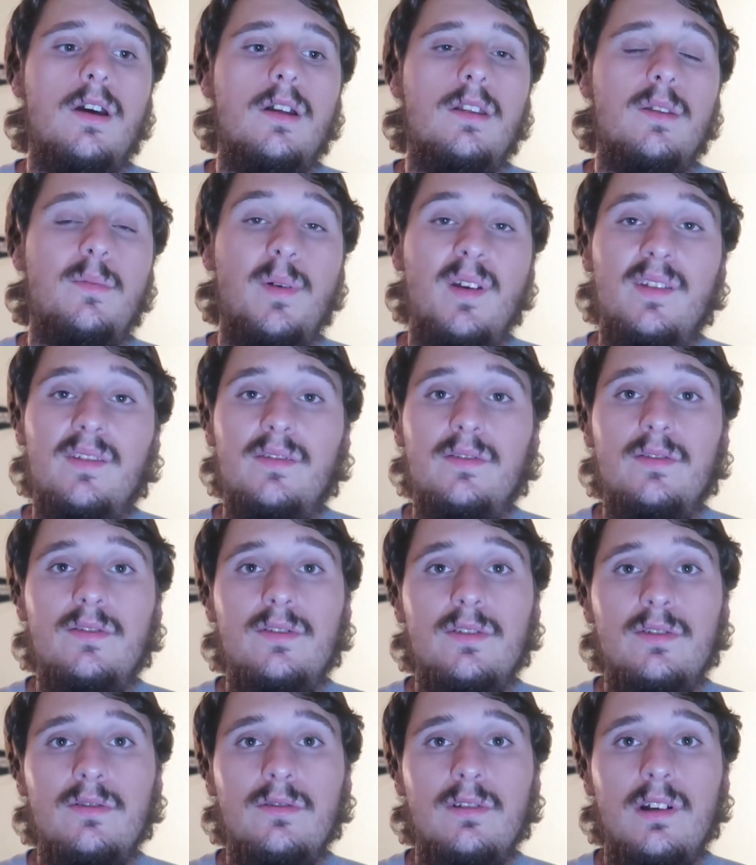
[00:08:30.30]
Depends on your
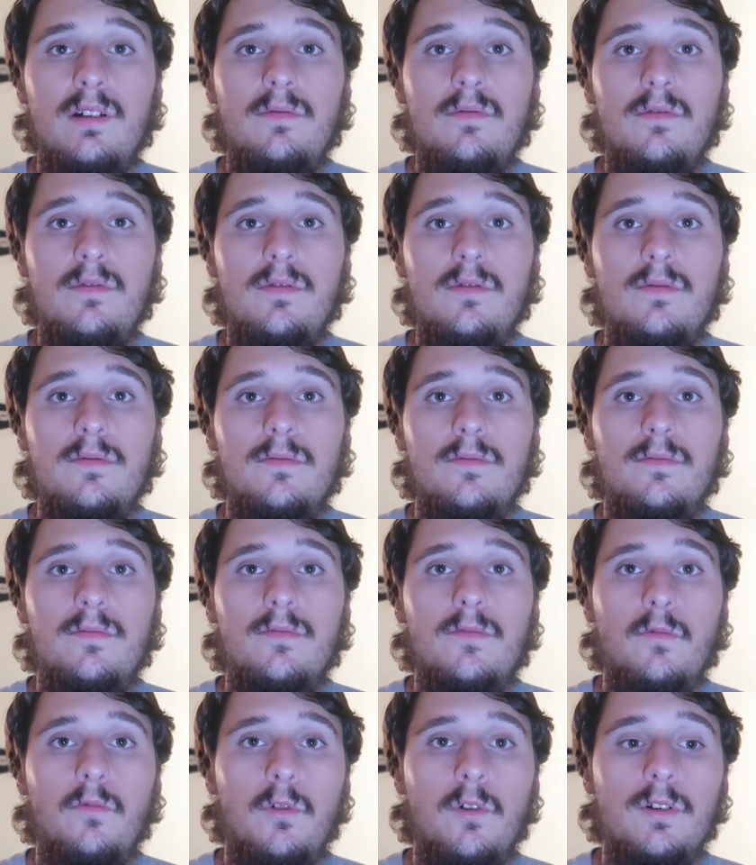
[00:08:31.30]
skill level,
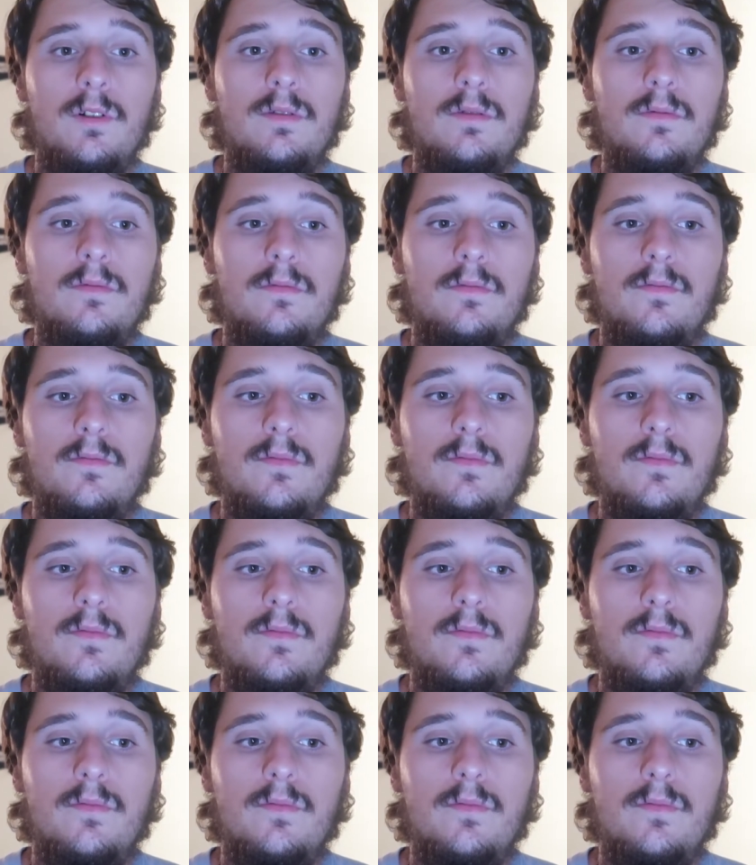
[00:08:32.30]
1.